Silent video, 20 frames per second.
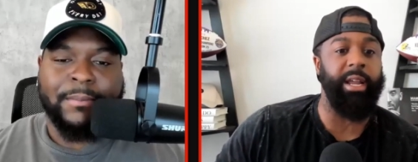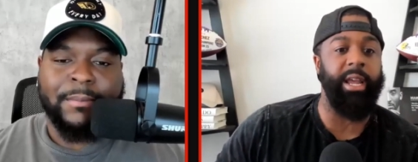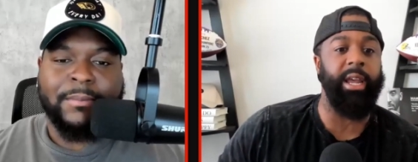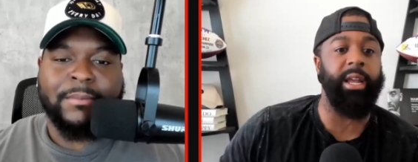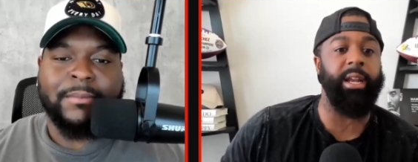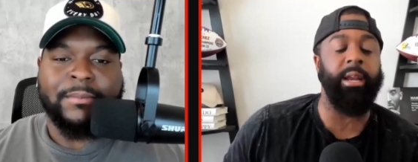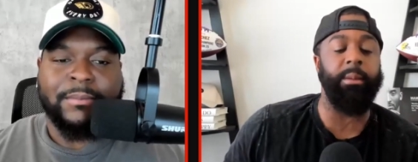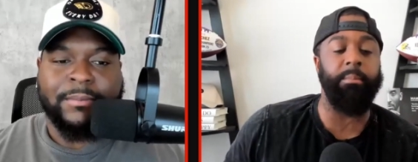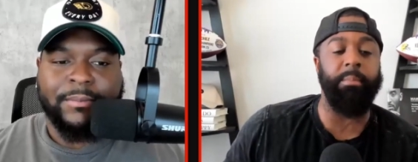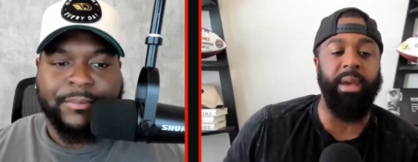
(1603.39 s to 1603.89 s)
Speaker 1: And
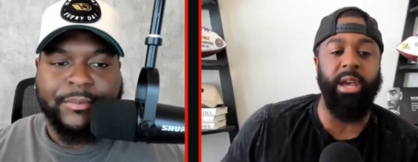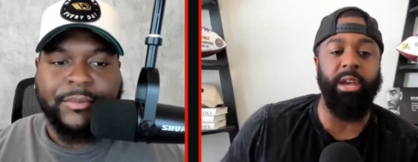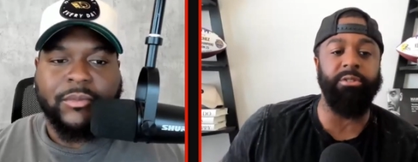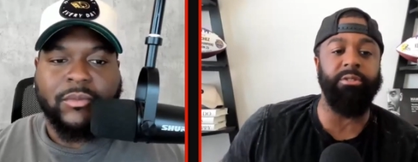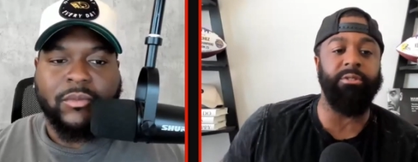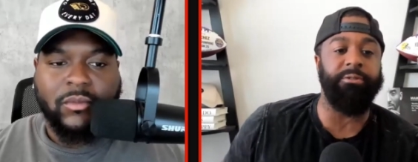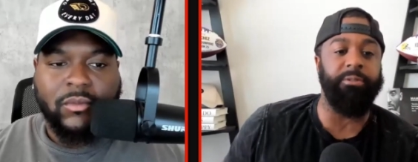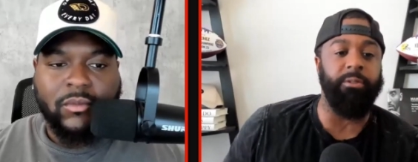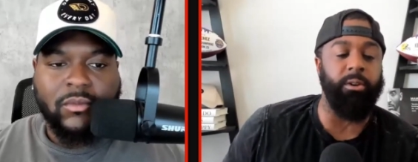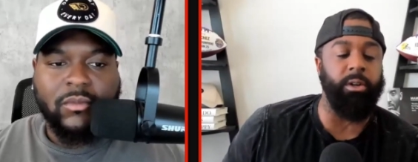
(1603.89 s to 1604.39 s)
Emmanuel
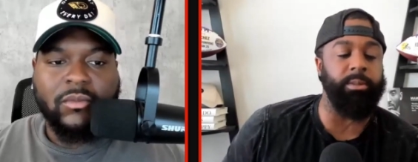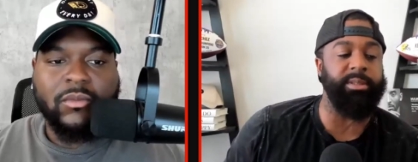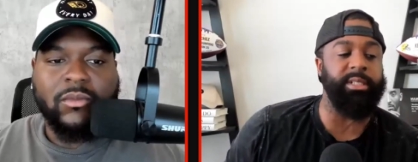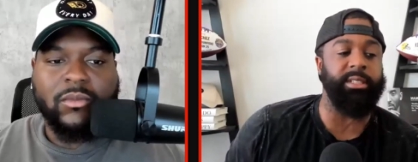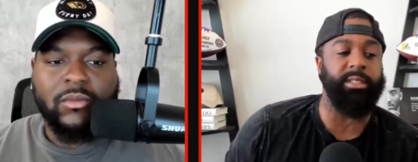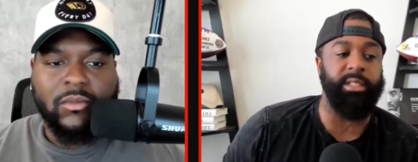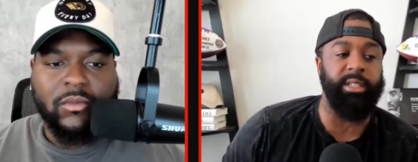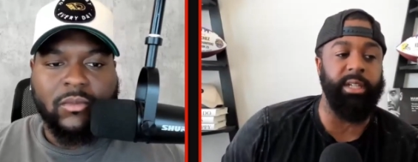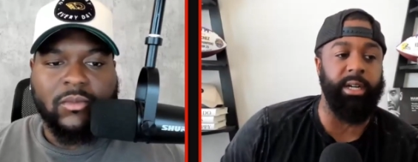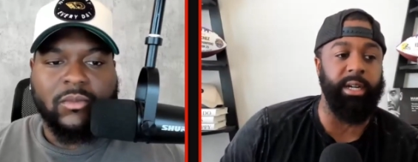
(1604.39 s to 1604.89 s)
Forbes,
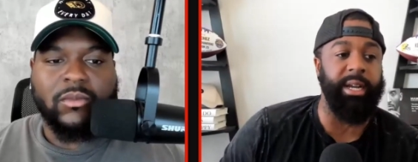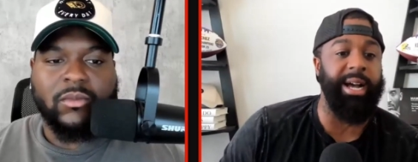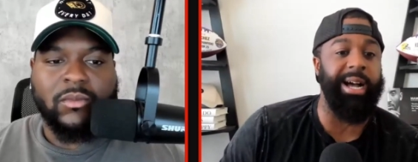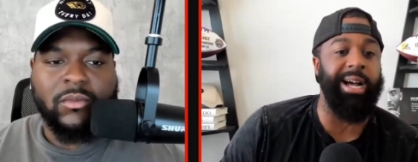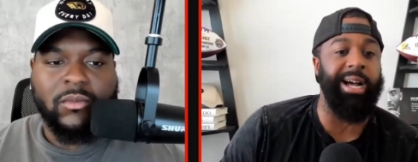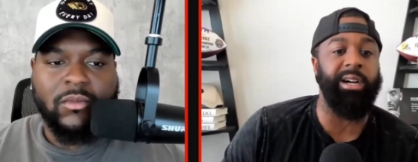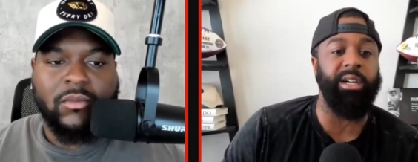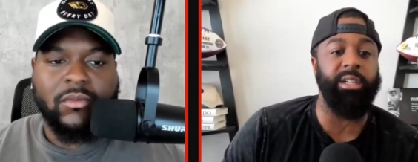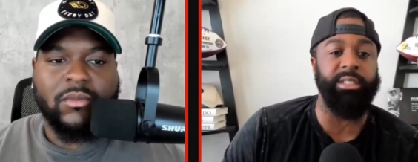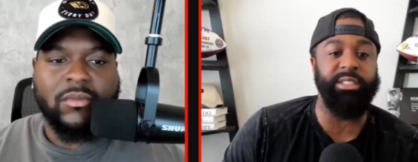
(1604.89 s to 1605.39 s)
as a young guy,
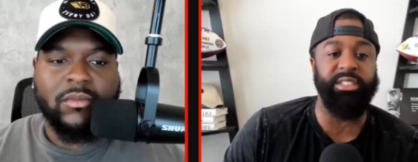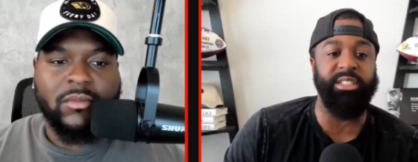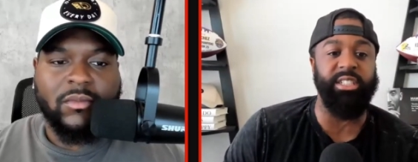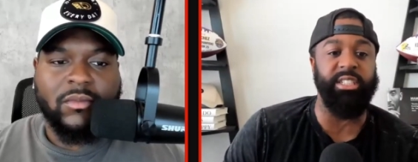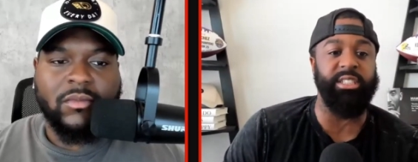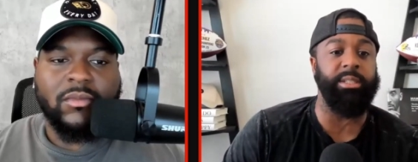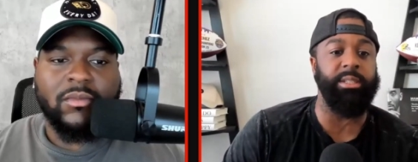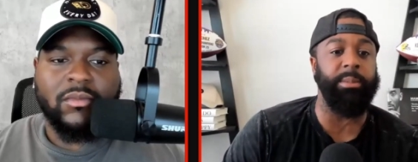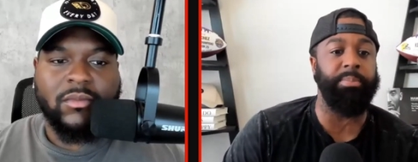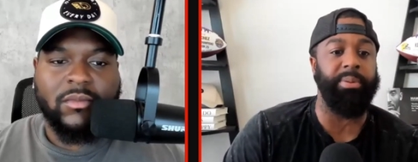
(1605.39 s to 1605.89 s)

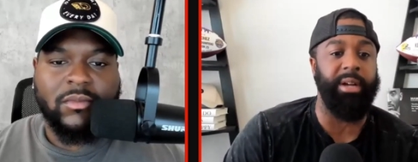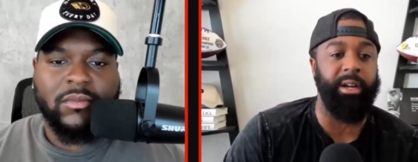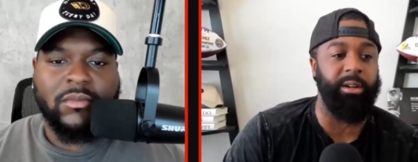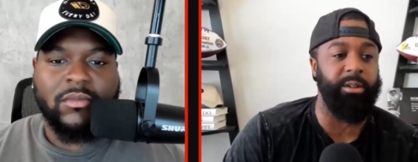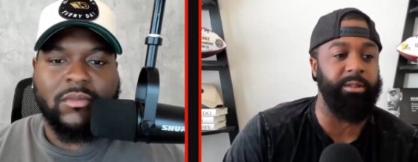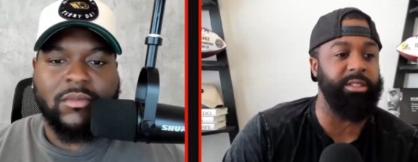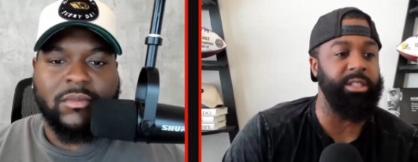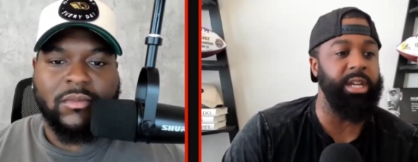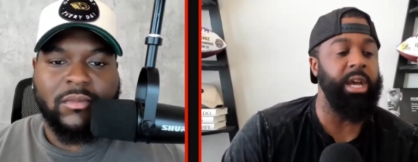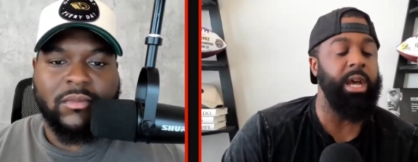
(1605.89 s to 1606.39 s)
160
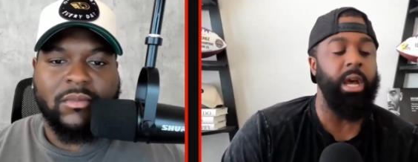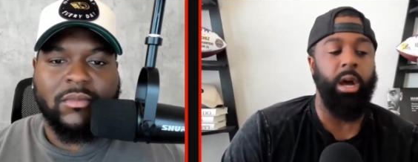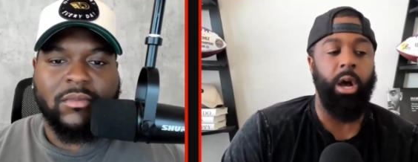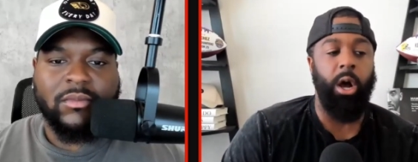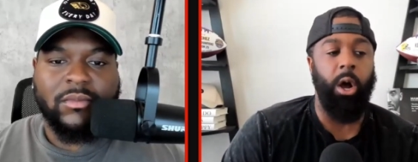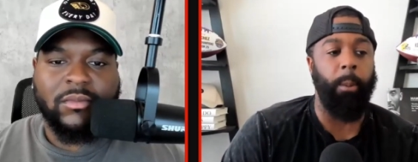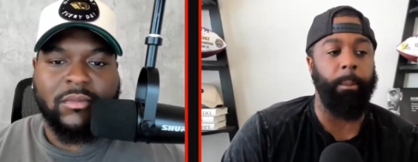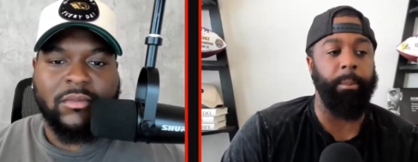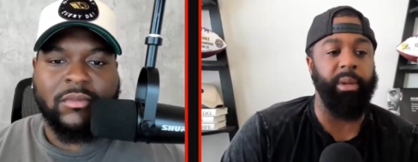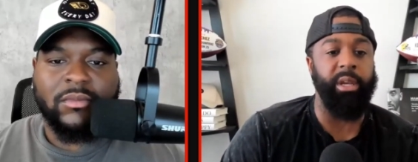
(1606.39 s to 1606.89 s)
pounds,
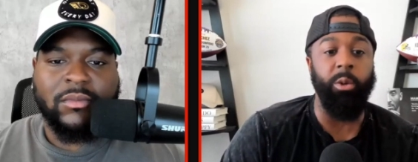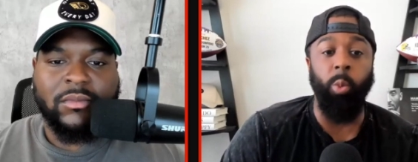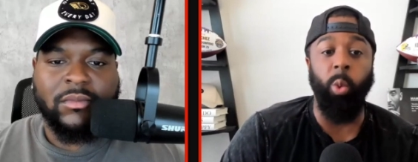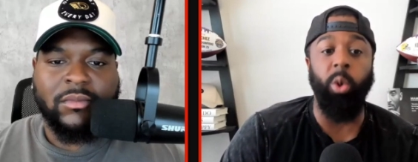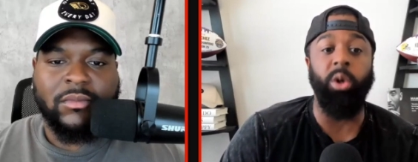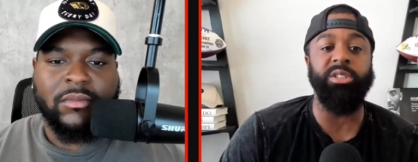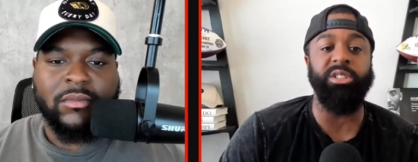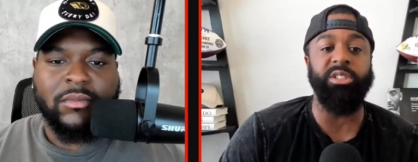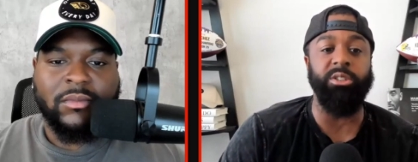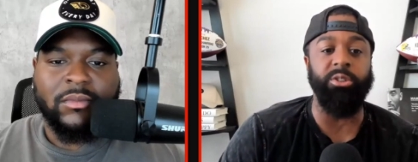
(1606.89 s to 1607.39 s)
um, he
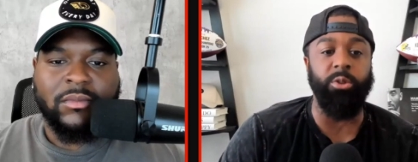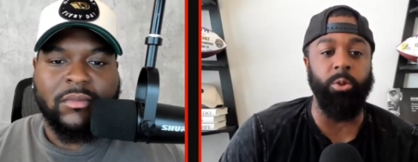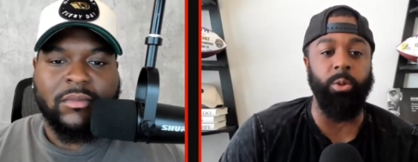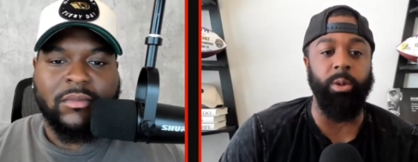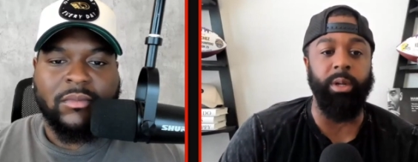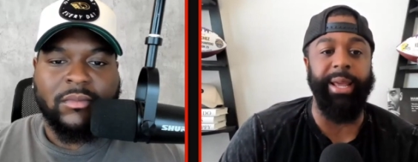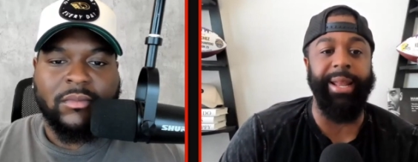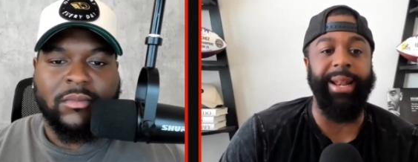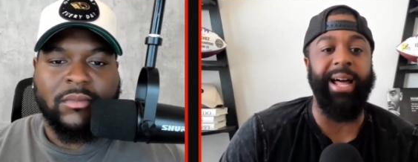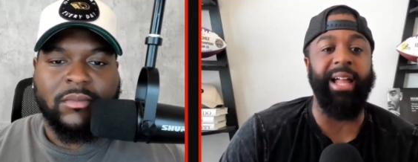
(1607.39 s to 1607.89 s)
wants to do
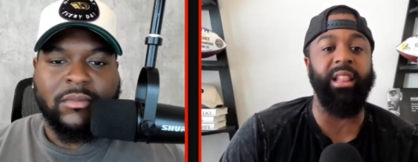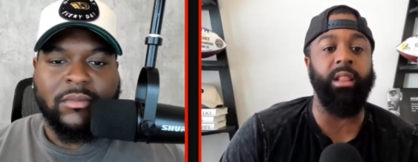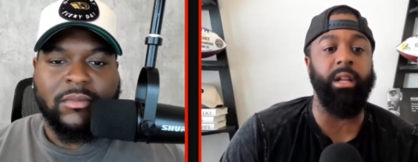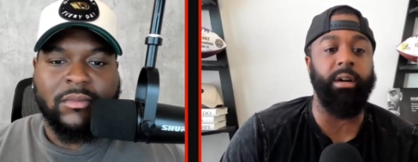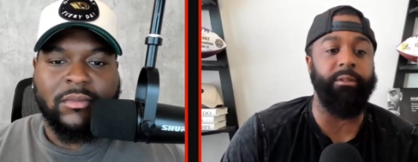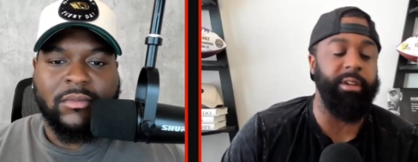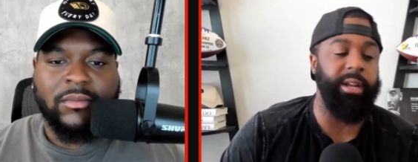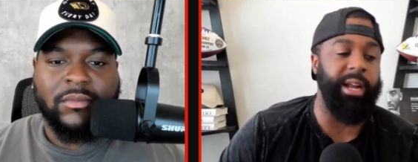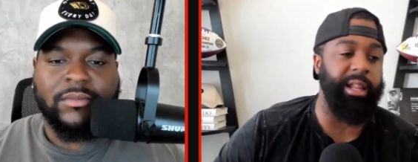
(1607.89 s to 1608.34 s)
it, and I love it.